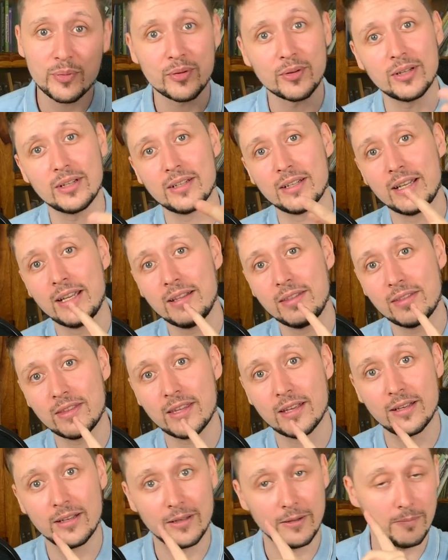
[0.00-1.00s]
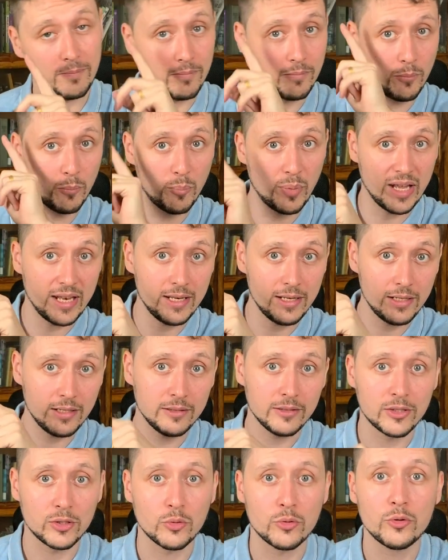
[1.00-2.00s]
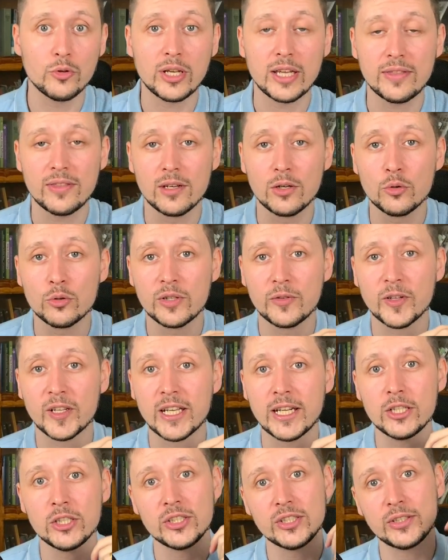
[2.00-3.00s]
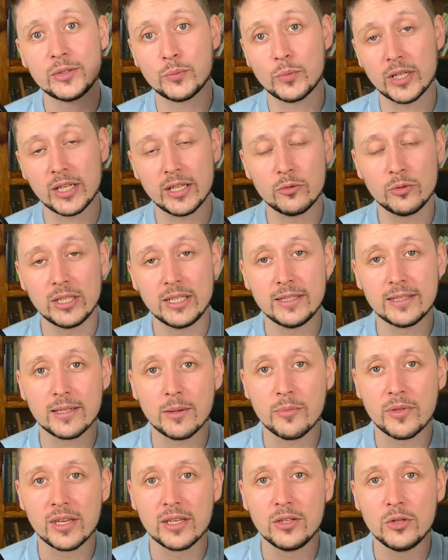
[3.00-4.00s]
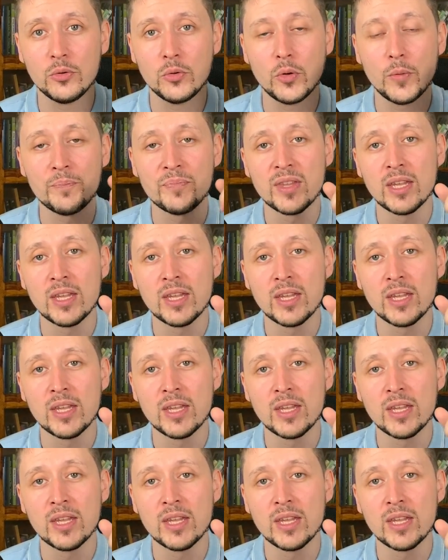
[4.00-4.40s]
hit the bell so you get the notifications when I release something new.